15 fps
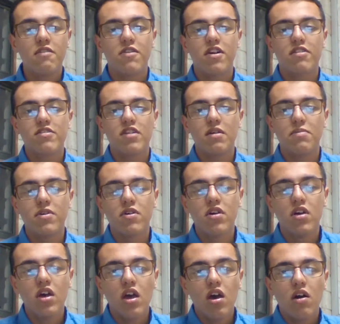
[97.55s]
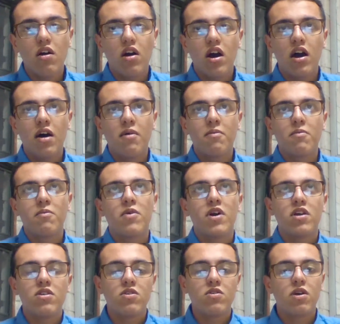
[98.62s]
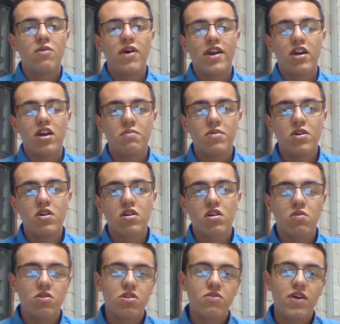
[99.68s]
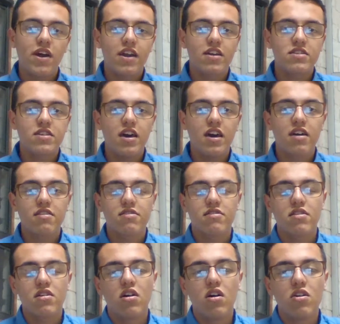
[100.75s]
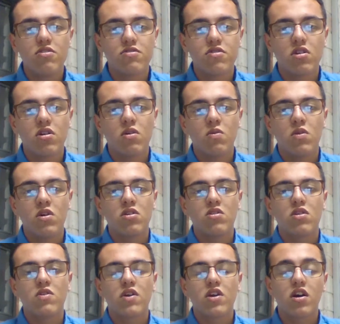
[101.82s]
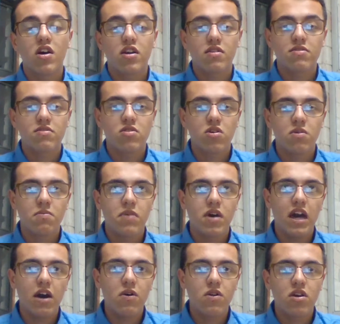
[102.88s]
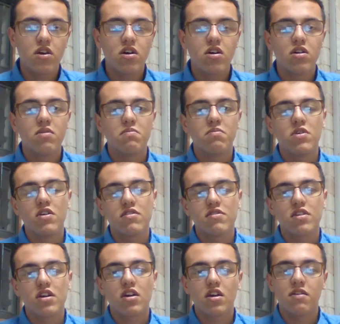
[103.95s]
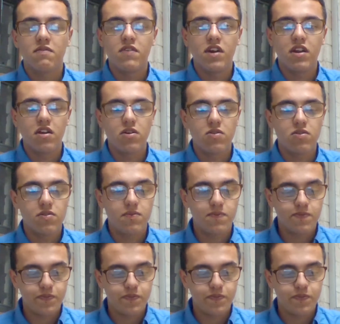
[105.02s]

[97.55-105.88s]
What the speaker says: For example, when you are writing a book, when you're writing a text, also when you're recording some audio, music, and videos.